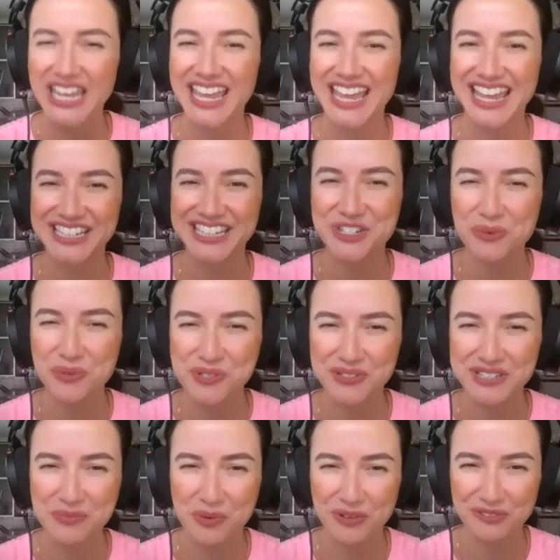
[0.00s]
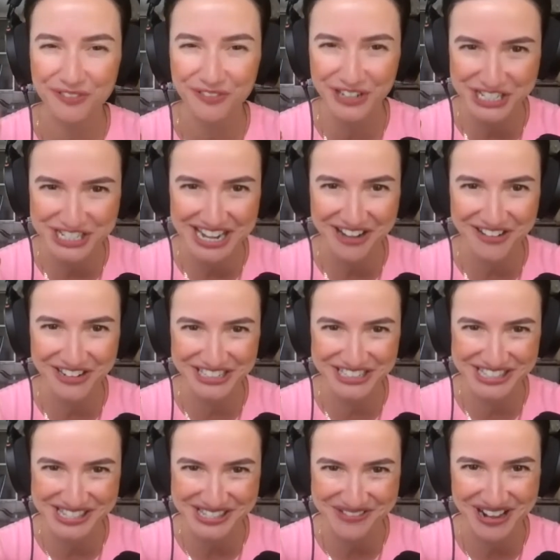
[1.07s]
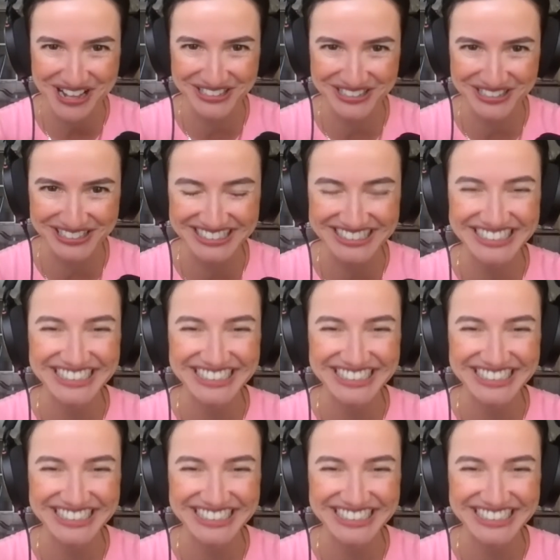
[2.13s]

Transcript: and you also did one for vegetarians as well.